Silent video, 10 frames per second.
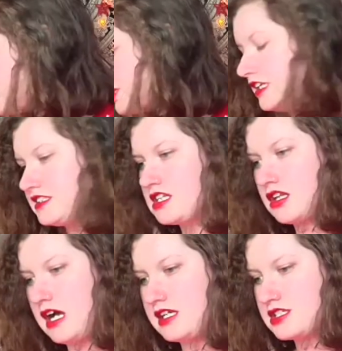So that's the
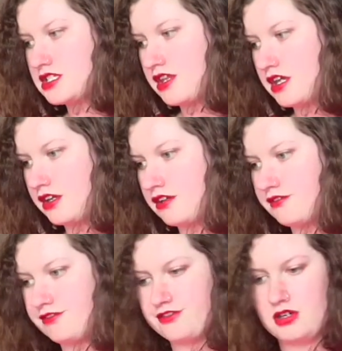last thing
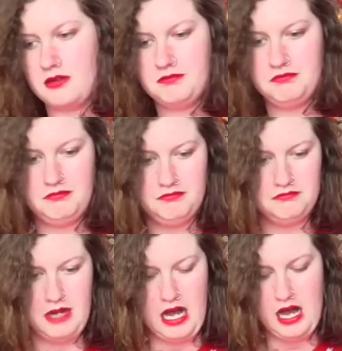
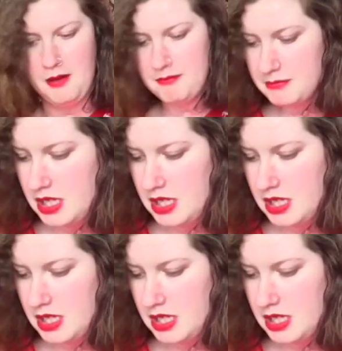from Mum.